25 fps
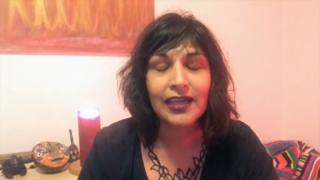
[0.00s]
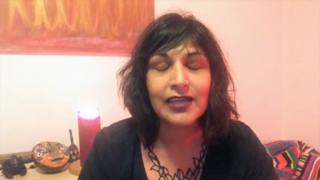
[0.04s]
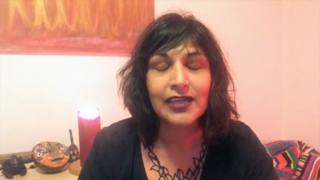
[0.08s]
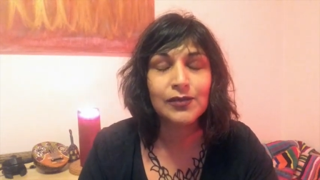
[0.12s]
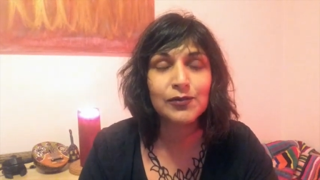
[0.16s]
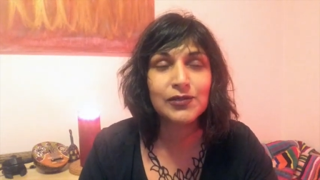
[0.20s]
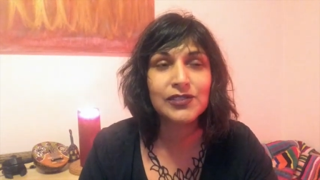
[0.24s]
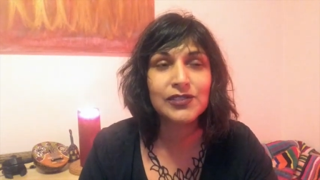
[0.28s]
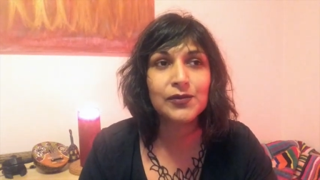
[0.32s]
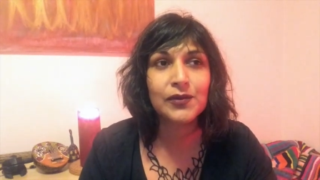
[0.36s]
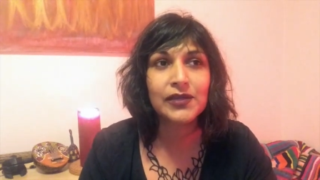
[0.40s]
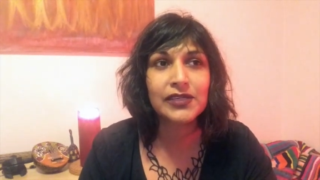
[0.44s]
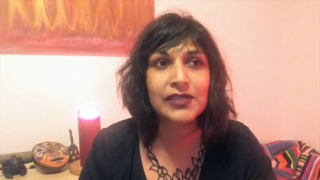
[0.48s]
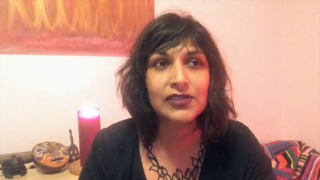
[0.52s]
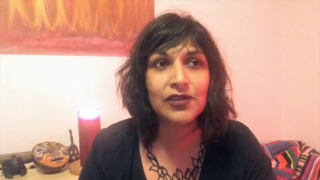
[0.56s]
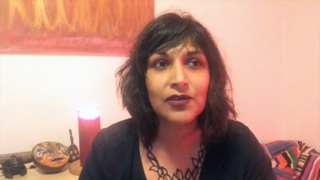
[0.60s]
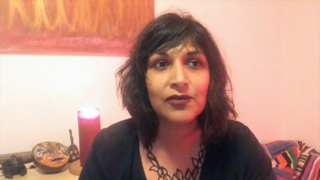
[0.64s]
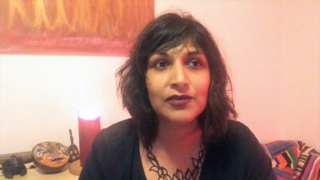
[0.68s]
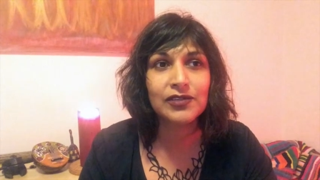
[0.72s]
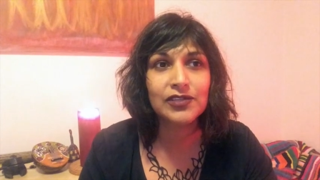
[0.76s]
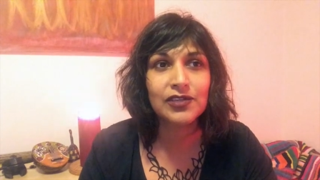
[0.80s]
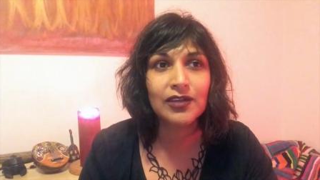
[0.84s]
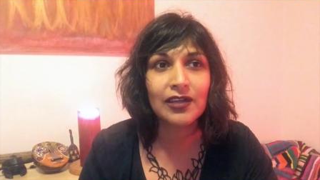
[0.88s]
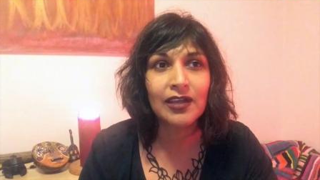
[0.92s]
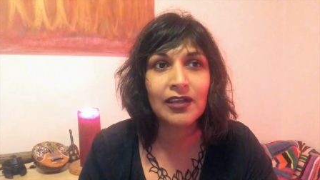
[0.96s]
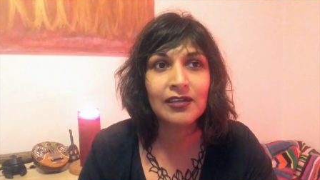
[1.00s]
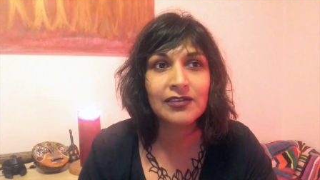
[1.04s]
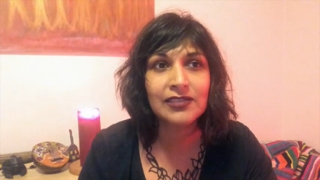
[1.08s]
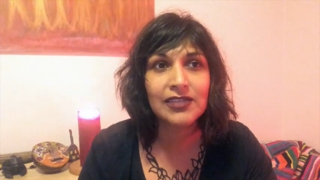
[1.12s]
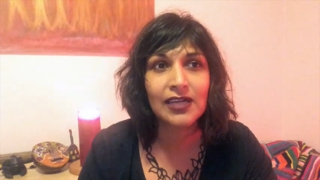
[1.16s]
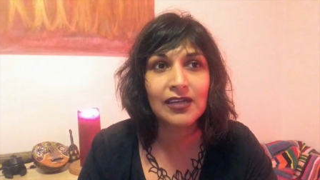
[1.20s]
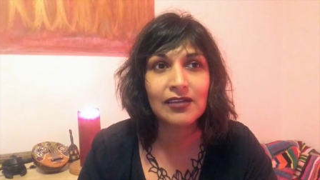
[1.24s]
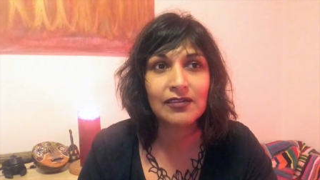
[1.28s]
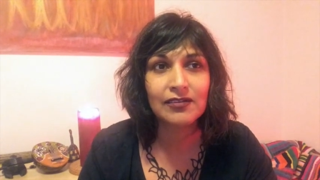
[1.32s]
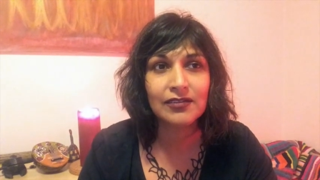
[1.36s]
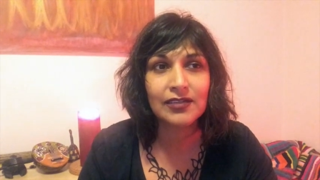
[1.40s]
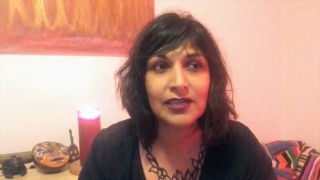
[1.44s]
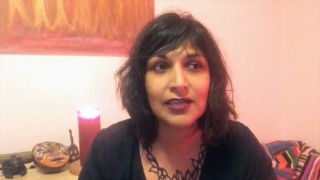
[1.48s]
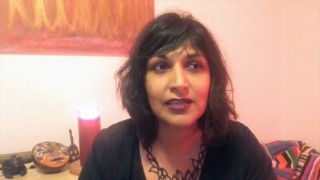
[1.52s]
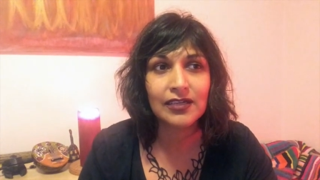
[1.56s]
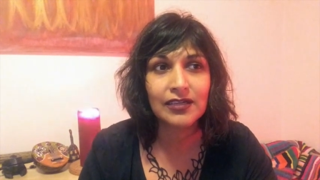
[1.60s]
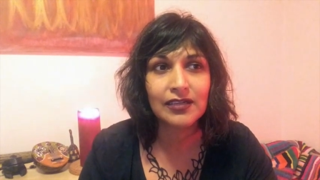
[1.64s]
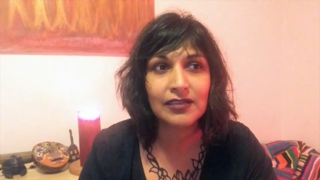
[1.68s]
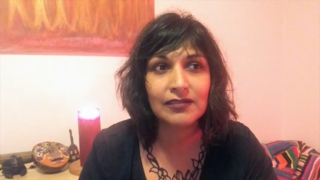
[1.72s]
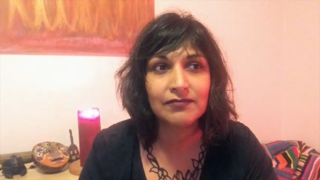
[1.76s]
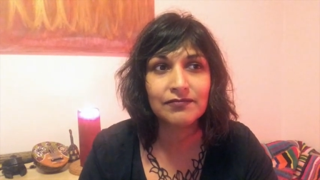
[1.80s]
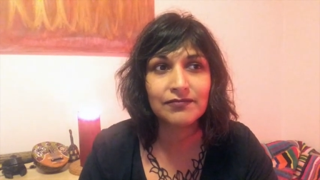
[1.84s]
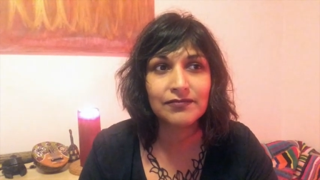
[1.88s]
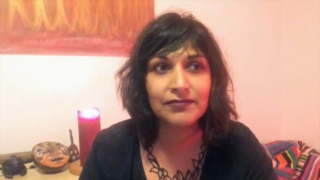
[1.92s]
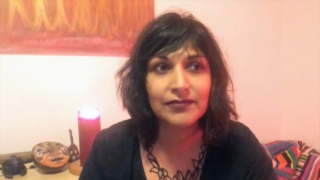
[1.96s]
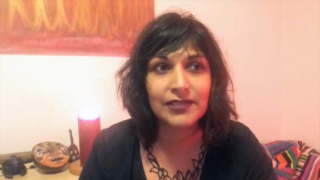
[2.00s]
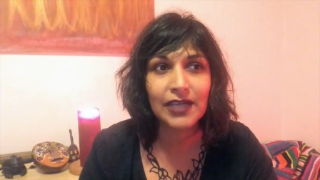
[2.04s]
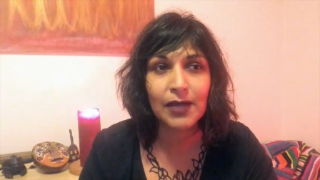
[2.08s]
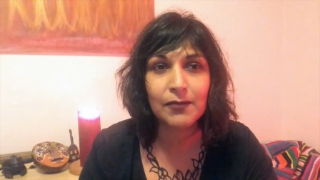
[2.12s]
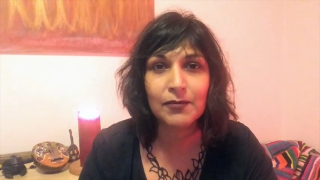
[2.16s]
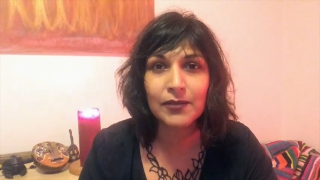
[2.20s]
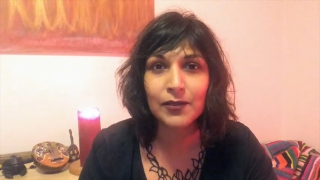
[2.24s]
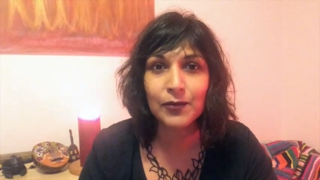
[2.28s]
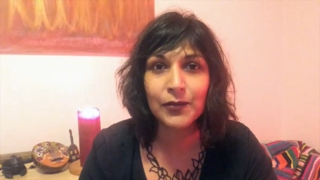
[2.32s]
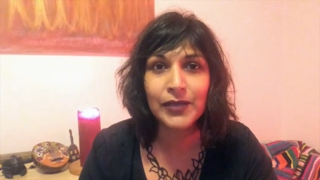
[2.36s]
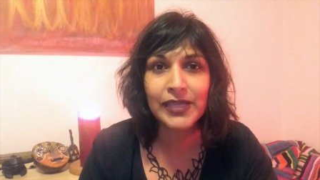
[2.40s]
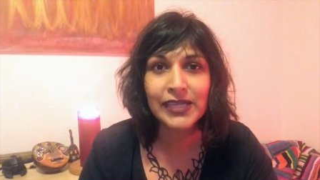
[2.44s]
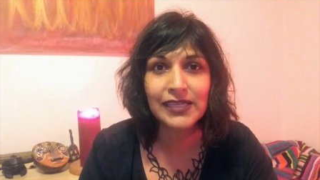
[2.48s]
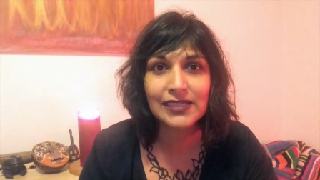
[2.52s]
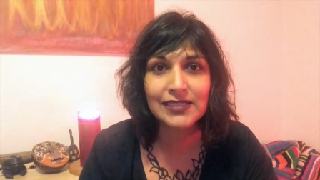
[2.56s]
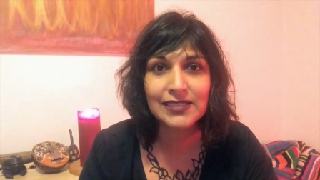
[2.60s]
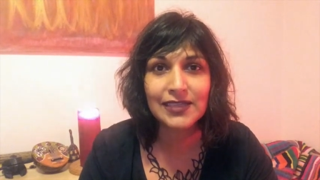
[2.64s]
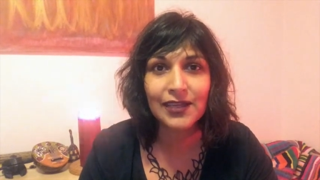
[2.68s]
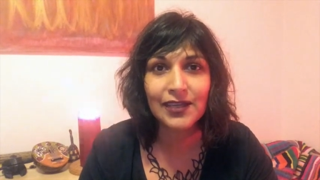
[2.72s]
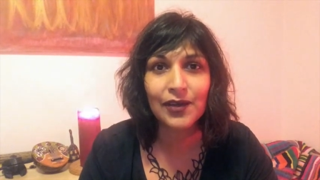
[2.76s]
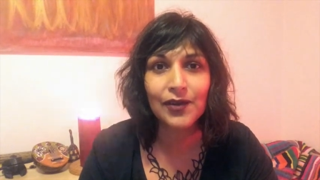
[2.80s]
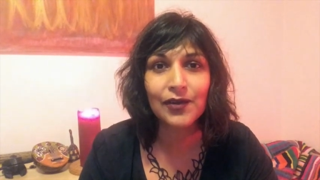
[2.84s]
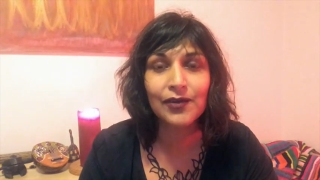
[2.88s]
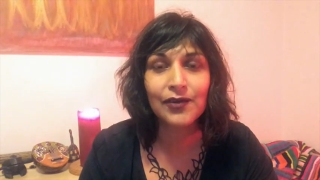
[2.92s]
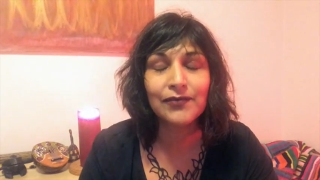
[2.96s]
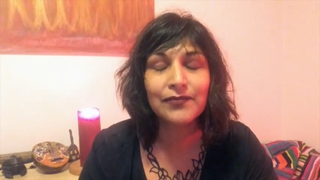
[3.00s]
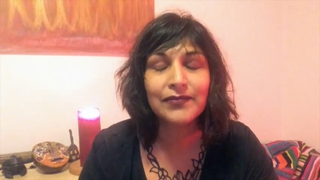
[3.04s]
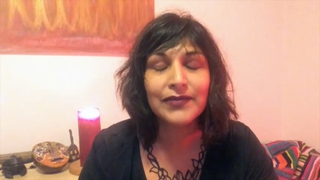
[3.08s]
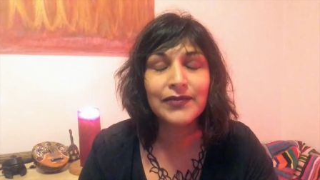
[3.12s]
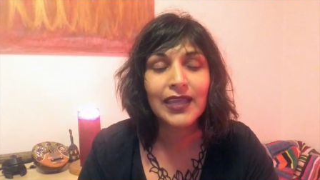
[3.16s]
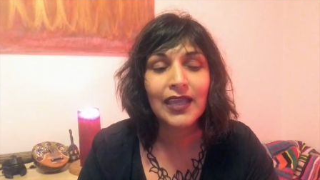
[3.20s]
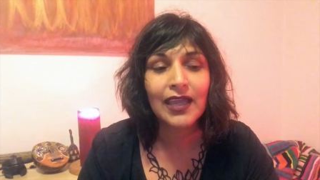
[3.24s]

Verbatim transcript: was going to go into a lockdown a um, couple of weeks ago,